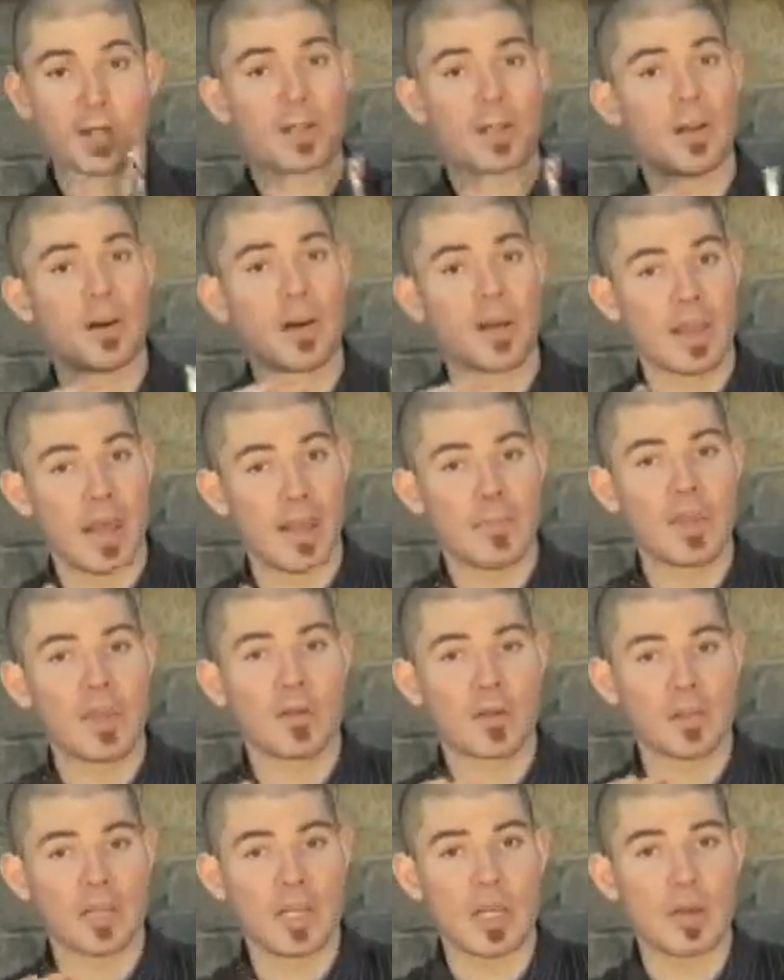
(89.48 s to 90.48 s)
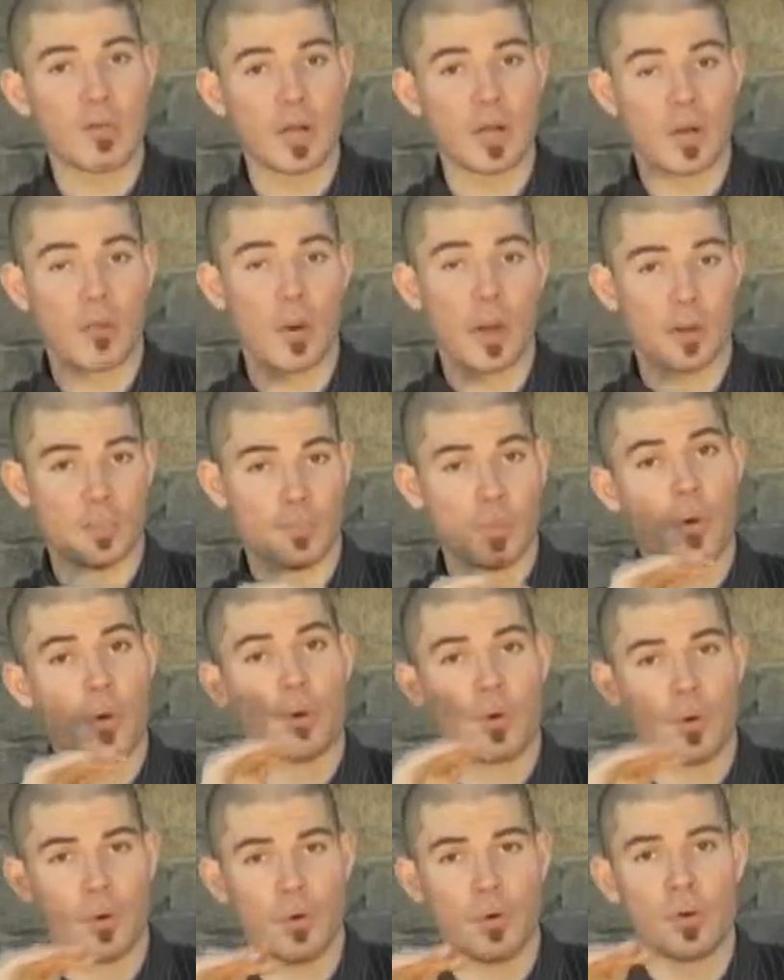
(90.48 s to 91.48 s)
So here on that middle G, when I went
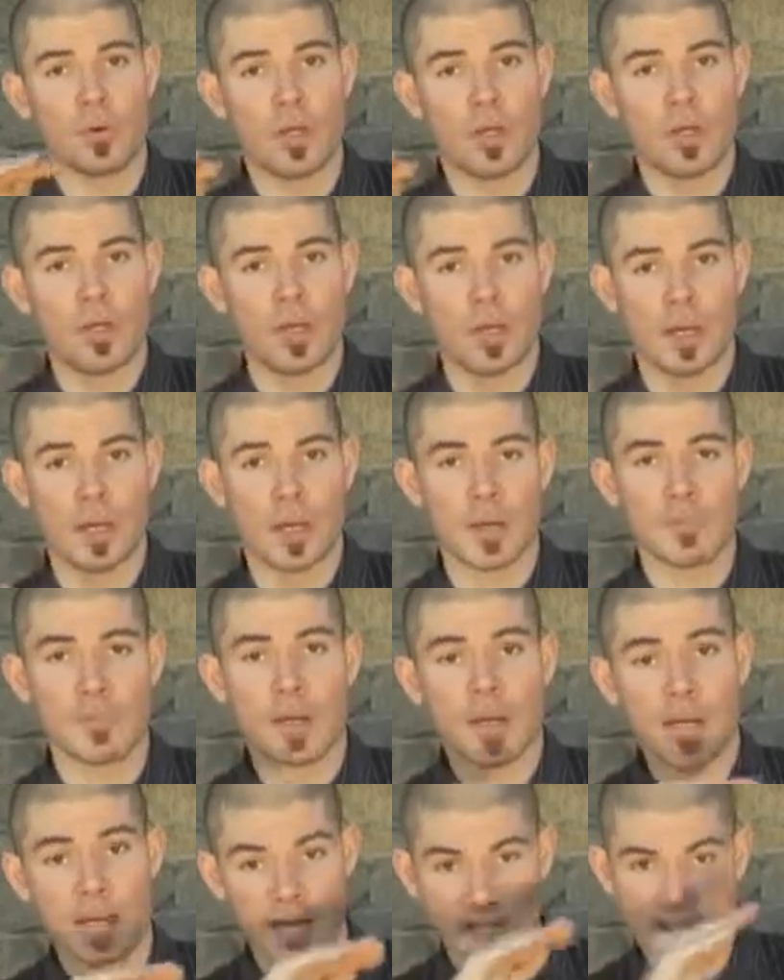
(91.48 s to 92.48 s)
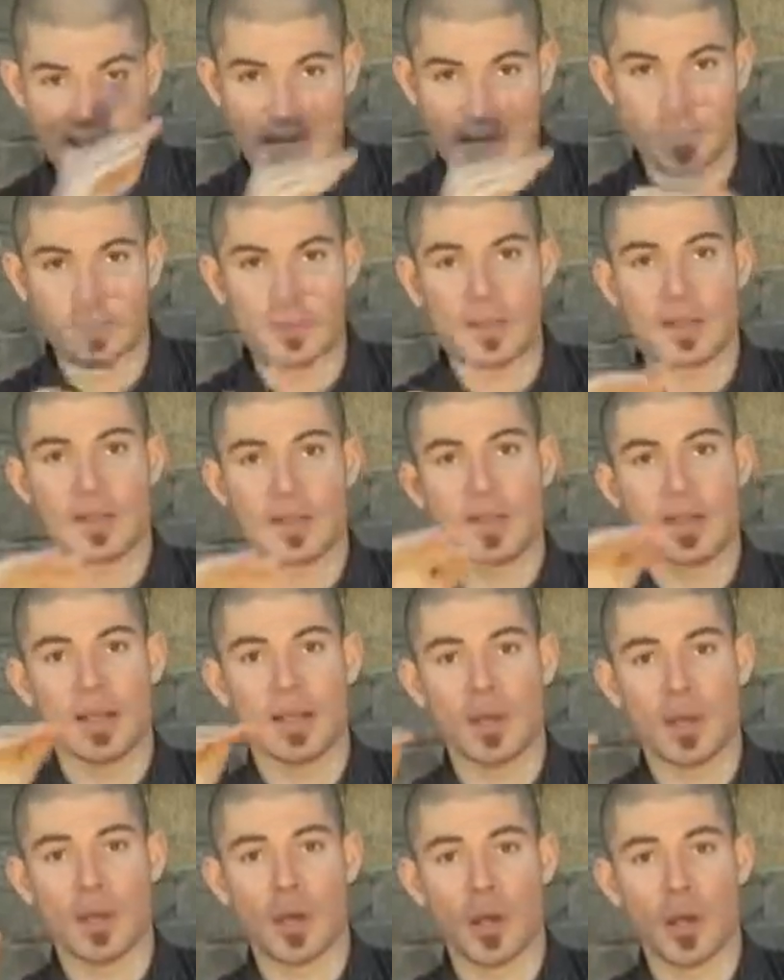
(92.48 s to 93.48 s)
bo-dee-da, I dipped
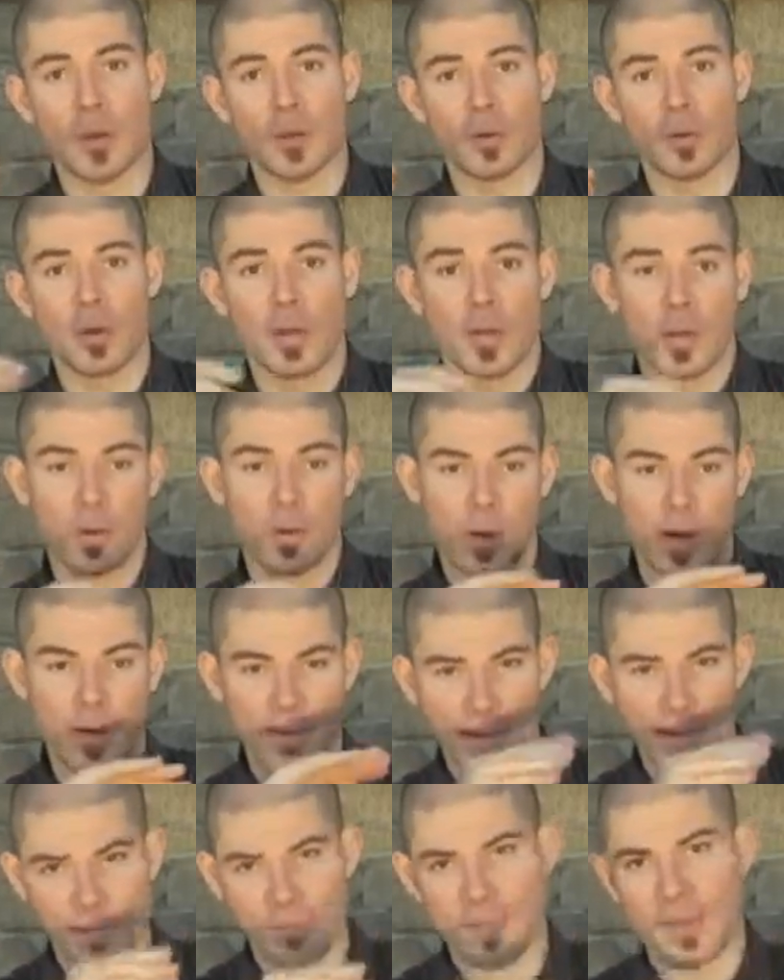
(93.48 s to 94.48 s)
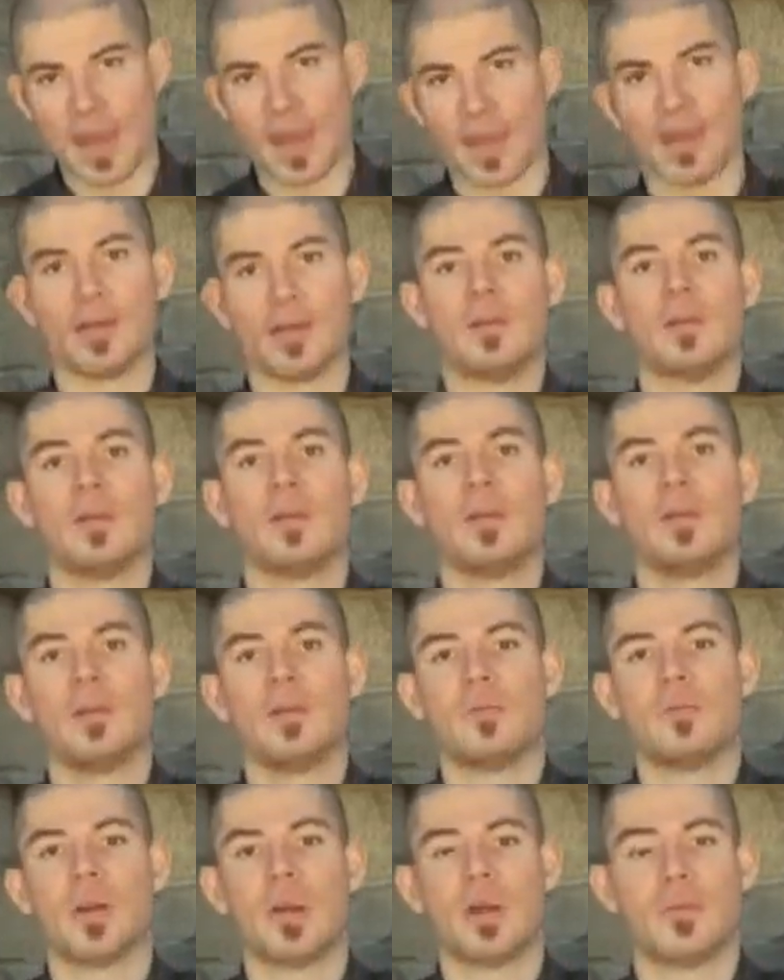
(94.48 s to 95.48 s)
in the note, or I made a bend,
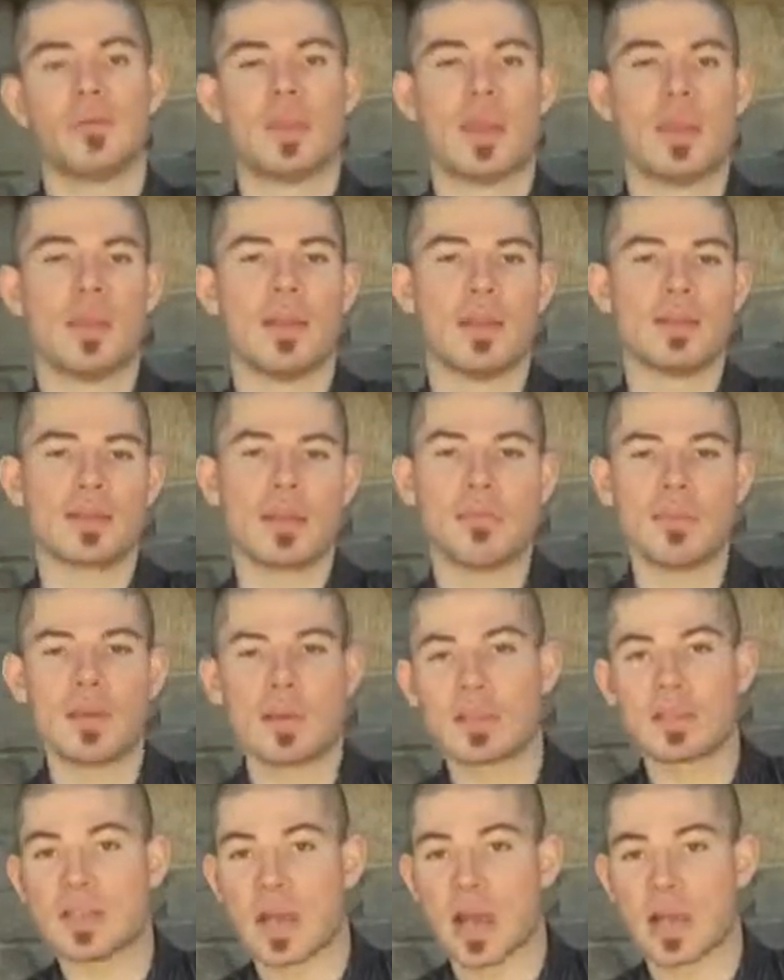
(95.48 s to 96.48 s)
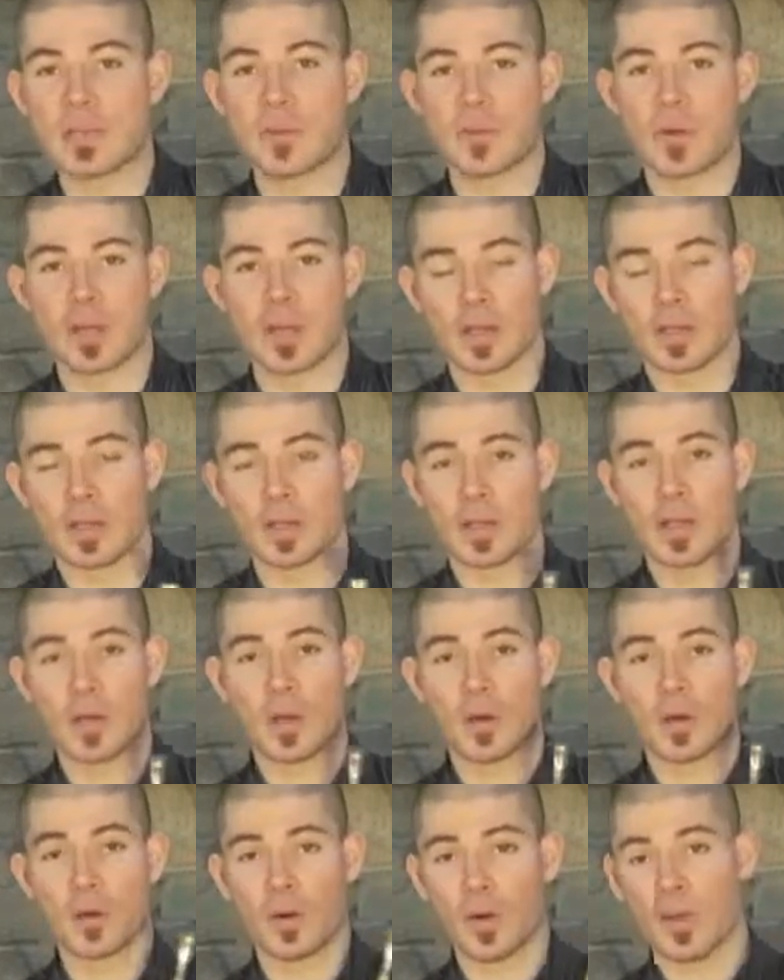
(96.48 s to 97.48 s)
right? And this can be exaggerated.
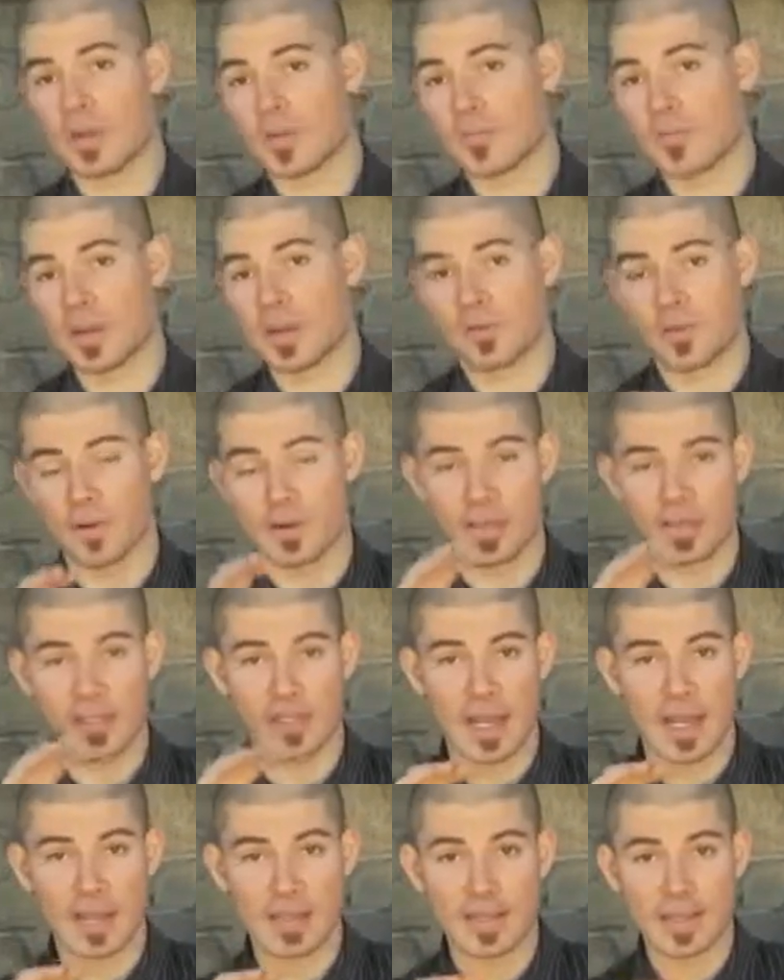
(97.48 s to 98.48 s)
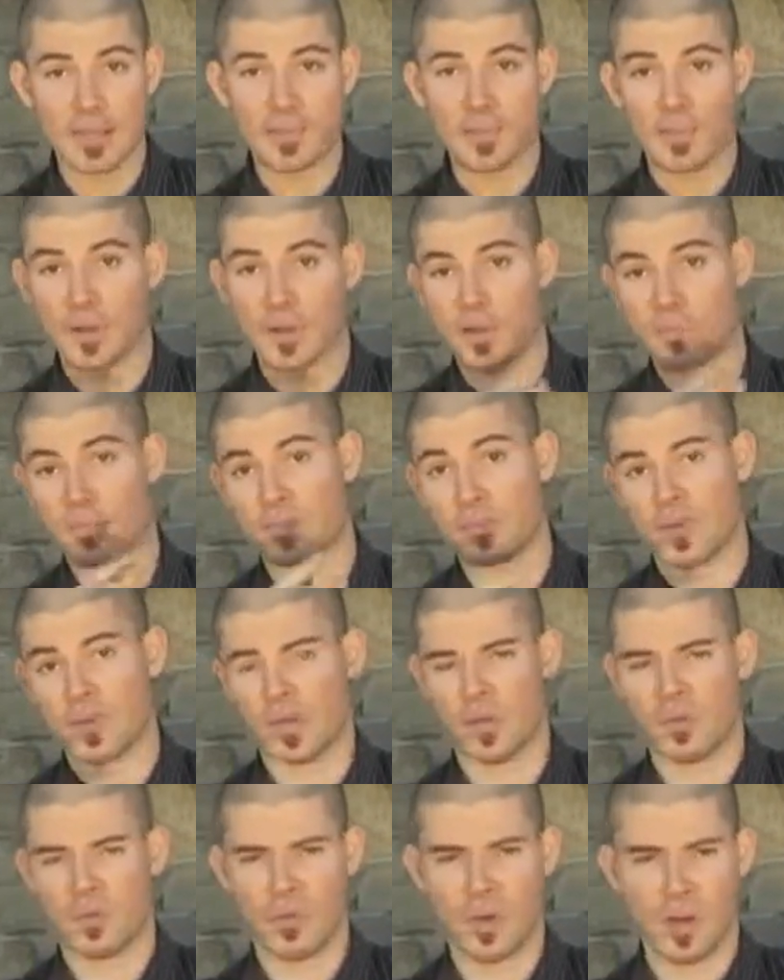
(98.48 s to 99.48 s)
Or it can be a very slight dip, or it can
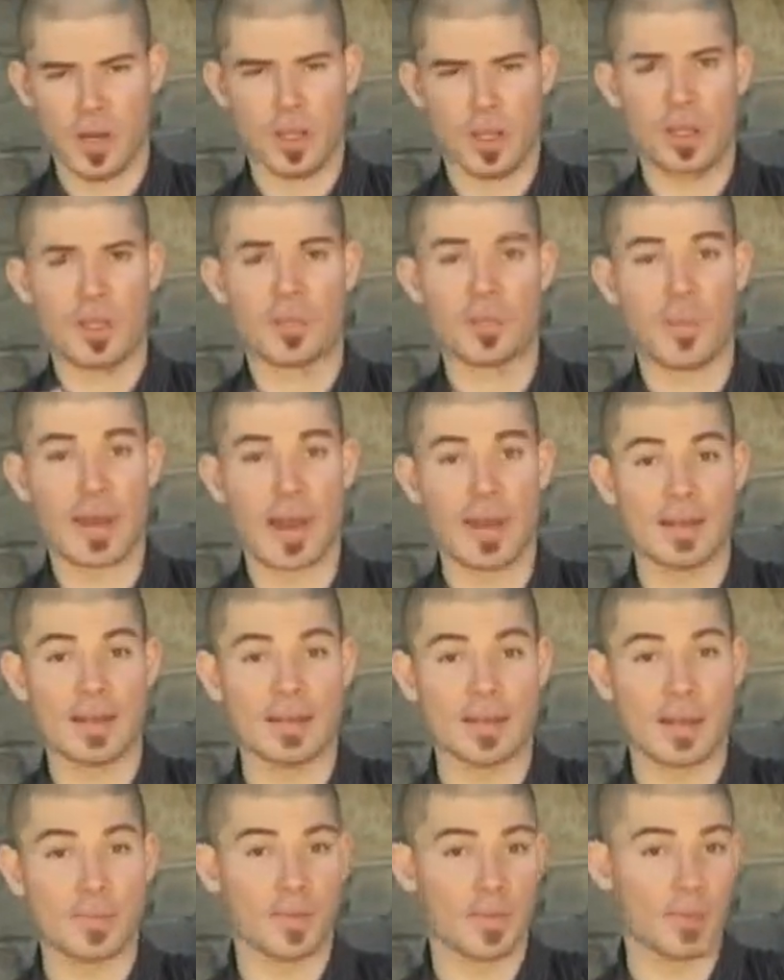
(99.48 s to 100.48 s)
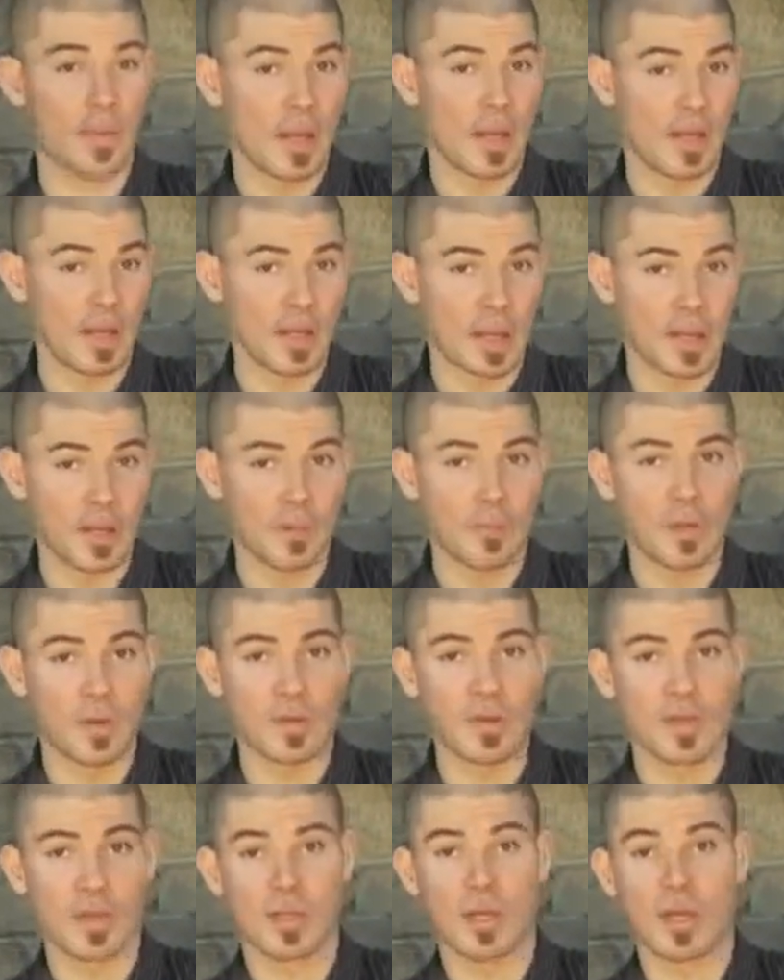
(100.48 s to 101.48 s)
be a really dramatic dip, depending on the
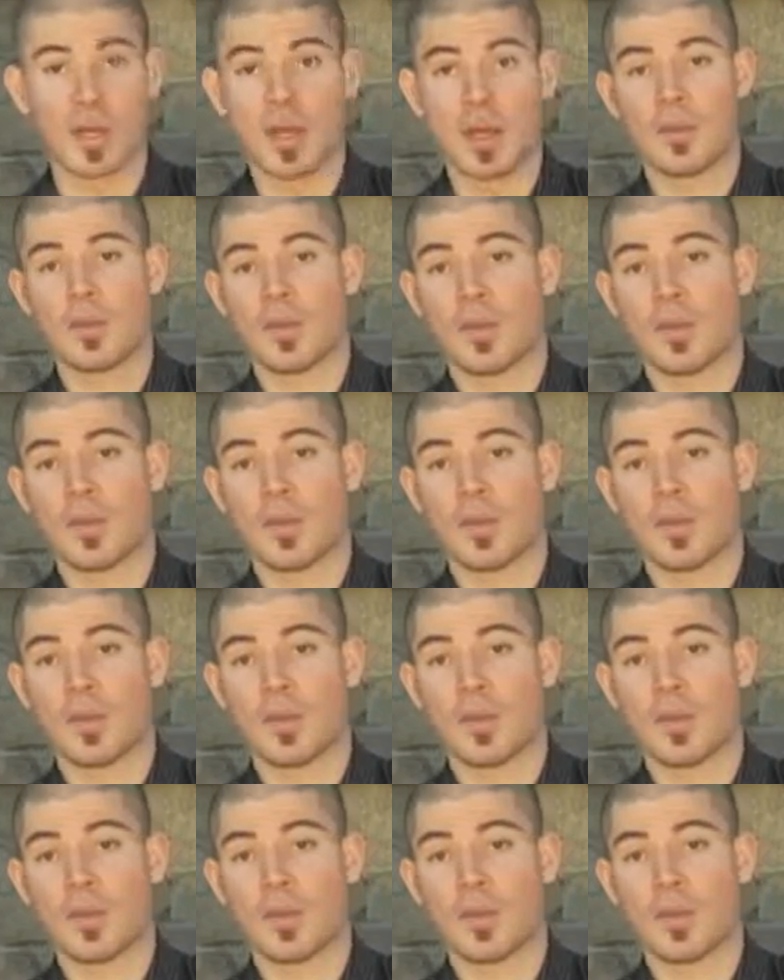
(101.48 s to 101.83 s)
music.